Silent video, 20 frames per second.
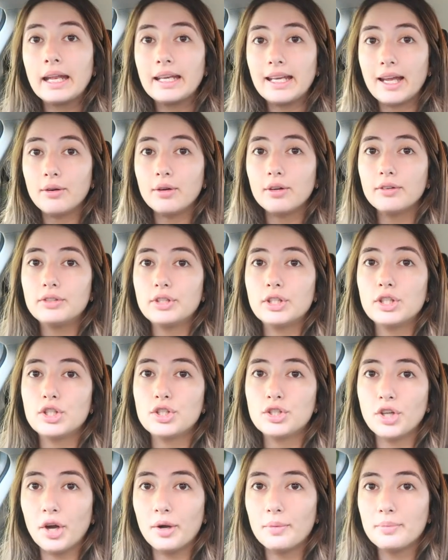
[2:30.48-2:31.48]
we're off to the
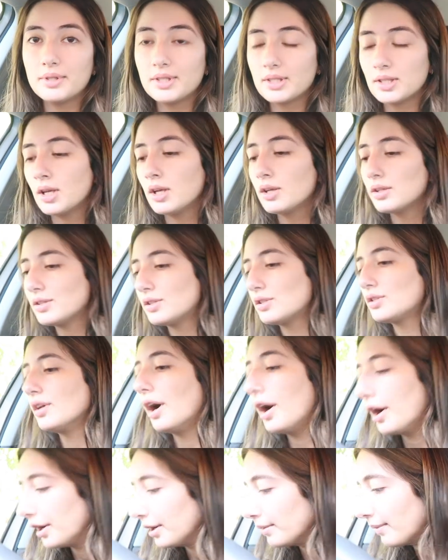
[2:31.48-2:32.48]
shops.
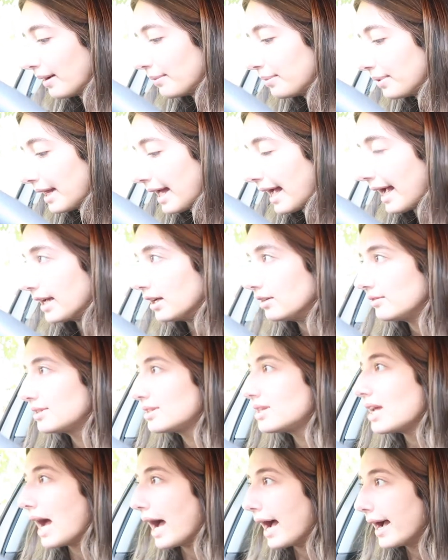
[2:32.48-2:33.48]
So my plan of
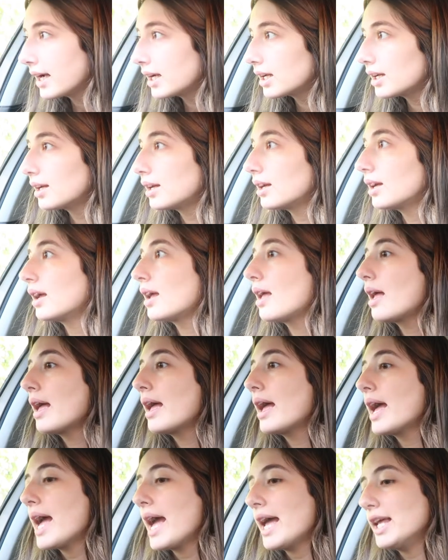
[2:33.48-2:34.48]
attack
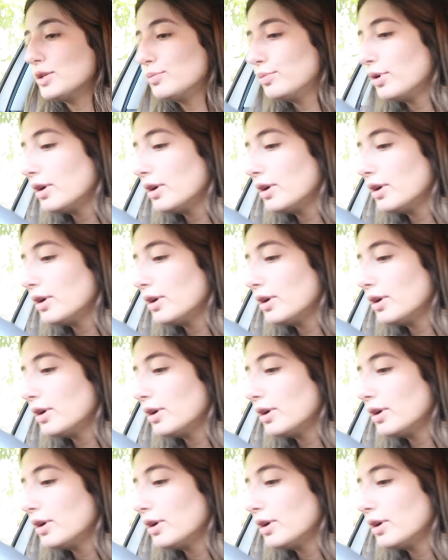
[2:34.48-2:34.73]
is